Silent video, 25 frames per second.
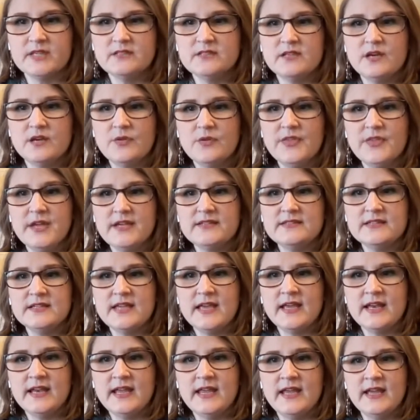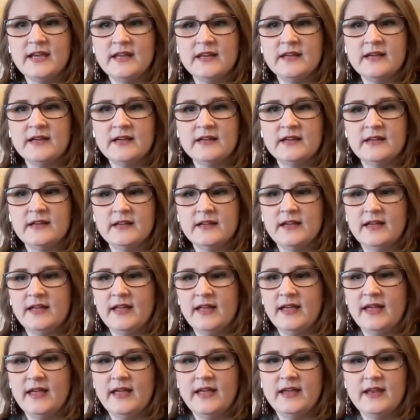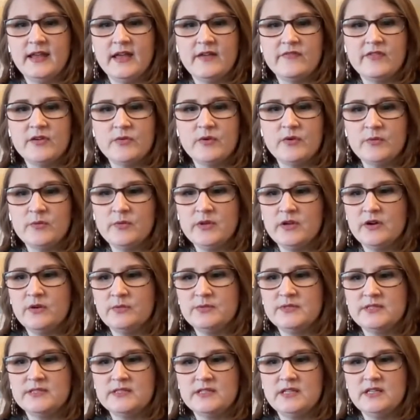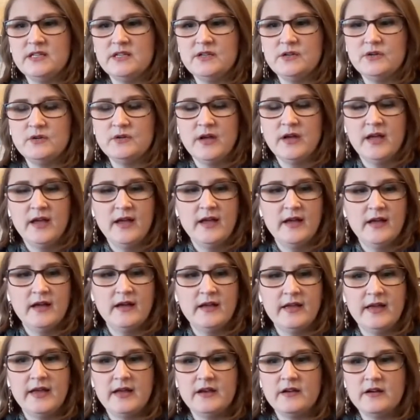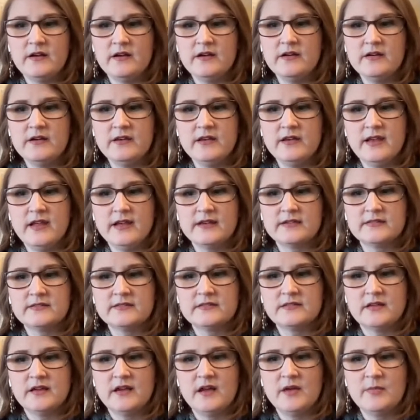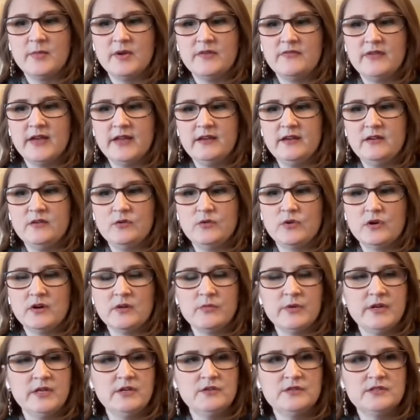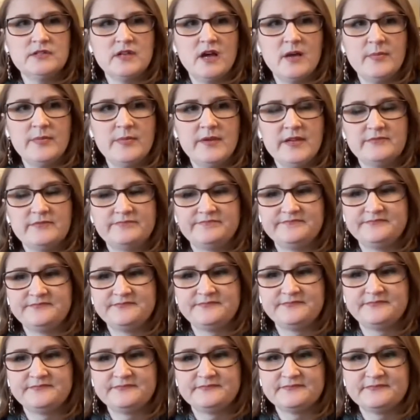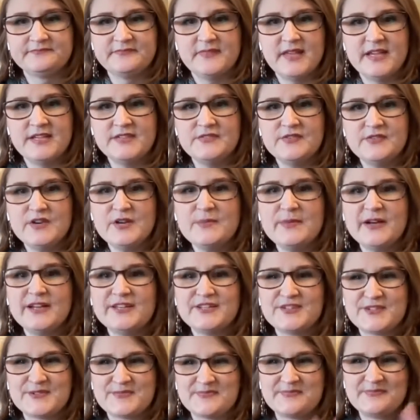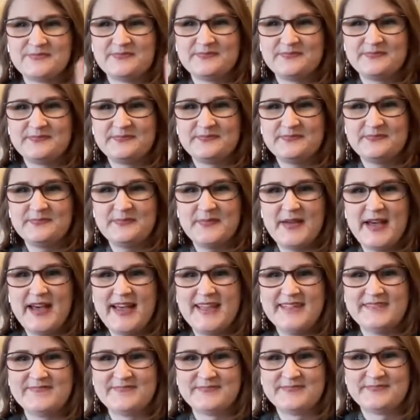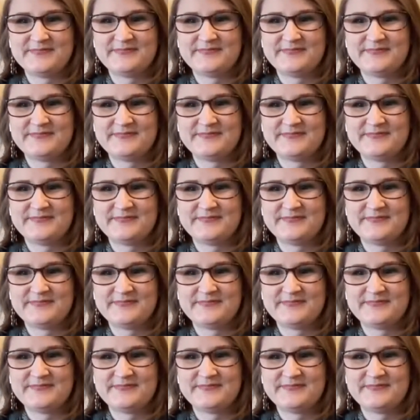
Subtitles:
So thanks again, Hannah, and everyone. We hope to see you at our next event or when you stop in. Thanks very much. Bye.